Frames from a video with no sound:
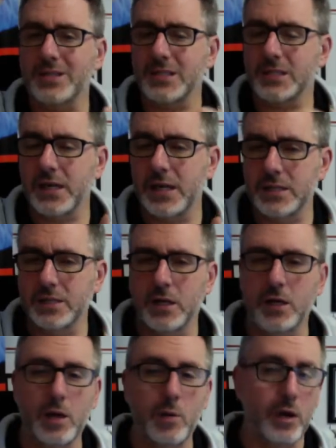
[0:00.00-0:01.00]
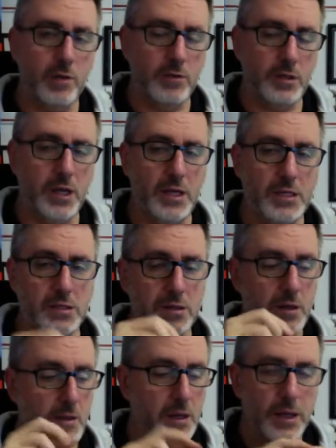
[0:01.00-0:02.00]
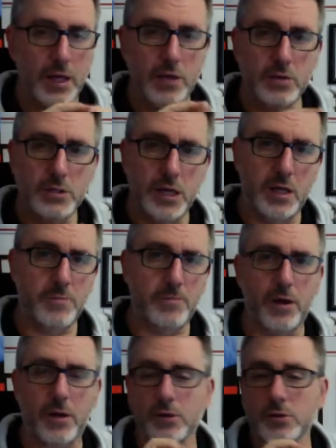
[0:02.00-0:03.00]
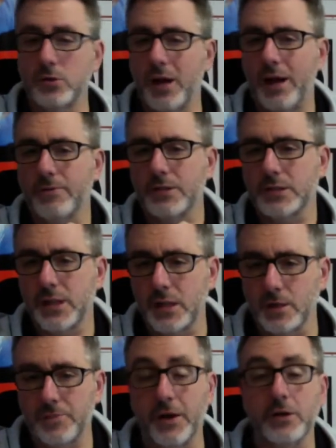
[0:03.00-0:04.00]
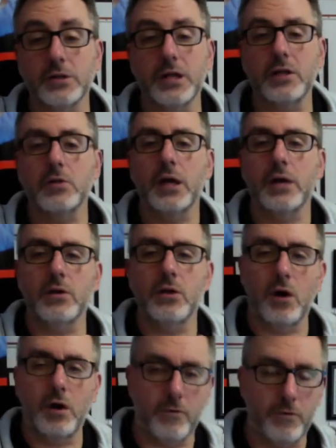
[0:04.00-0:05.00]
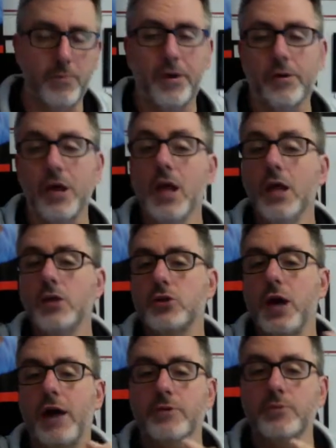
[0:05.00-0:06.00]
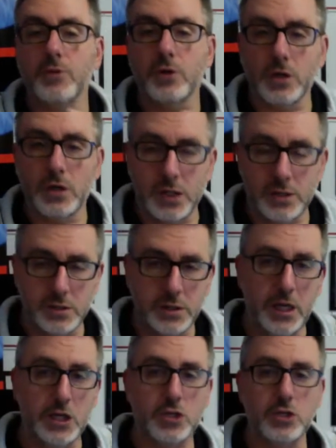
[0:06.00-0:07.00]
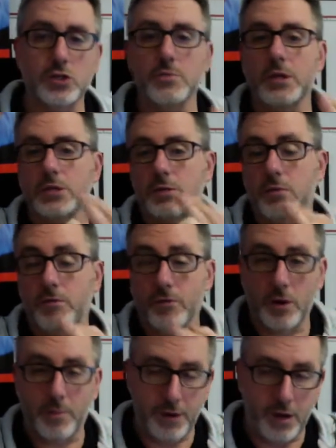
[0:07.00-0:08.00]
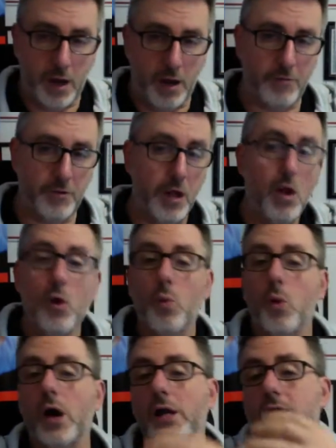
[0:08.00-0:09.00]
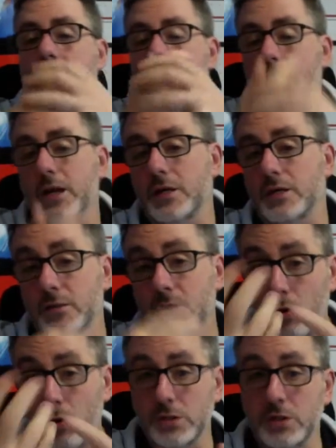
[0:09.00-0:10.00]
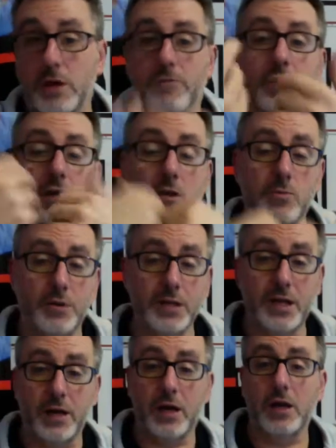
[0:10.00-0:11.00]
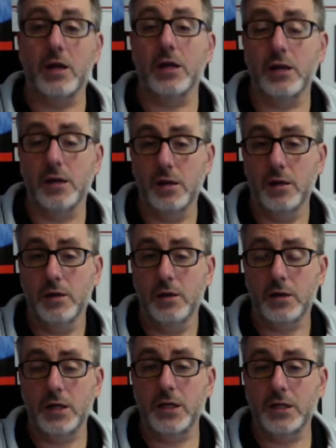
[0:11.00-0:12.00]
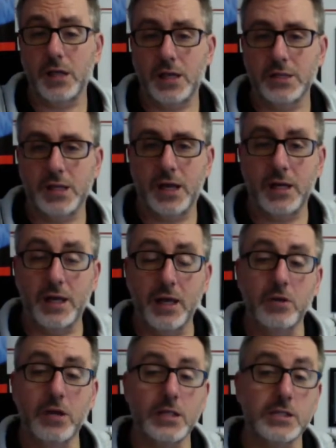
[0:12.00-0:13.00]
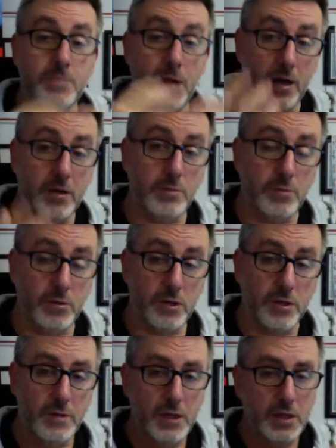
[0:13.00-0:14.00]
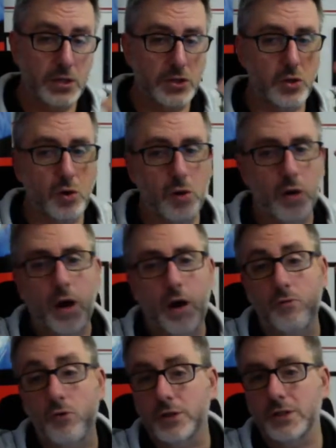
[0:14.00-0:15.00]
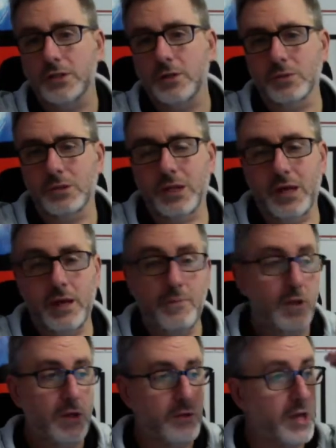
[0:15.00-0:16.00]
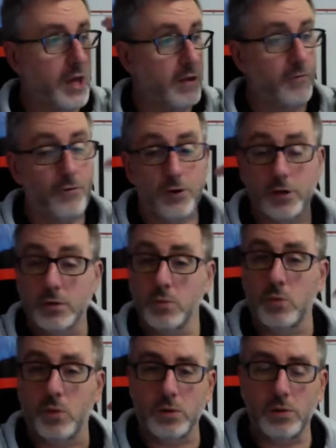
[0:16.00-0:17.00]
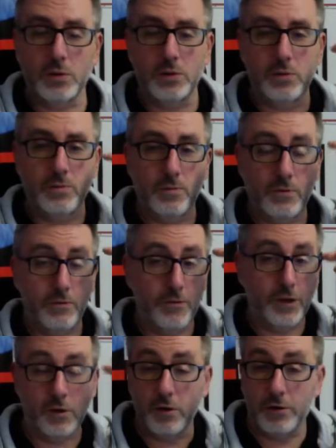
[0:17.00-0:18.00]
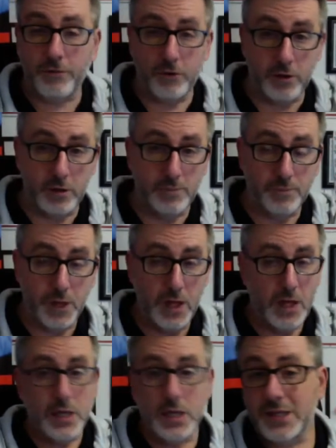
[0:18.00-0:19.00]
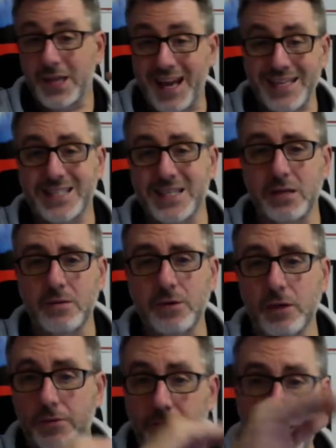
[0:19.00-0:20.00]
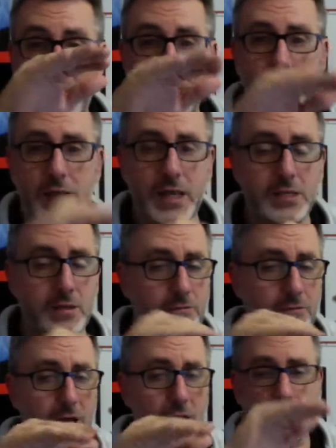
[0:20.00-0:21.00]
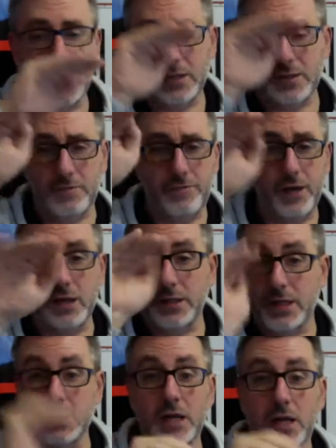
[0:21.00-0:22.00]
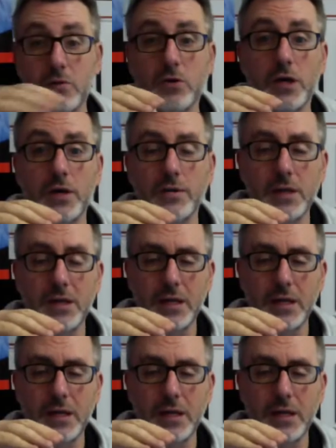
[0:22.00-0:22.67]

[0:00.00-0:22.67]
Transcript: Is it sales online? What have you tested? Can you sell the product? Do you have to sell the product? Can you get an order for the product? Do you have to book a consultation? Do you meet someone for a cup of coffee? What is the mechanism that works offline and you bring that online? Right? You test that and then you get smart about it. So I wrote this out today. You get your funnel to work. You figure out your funnel. You test it. You fail, test it, fail, test it, fail, test it, get it right.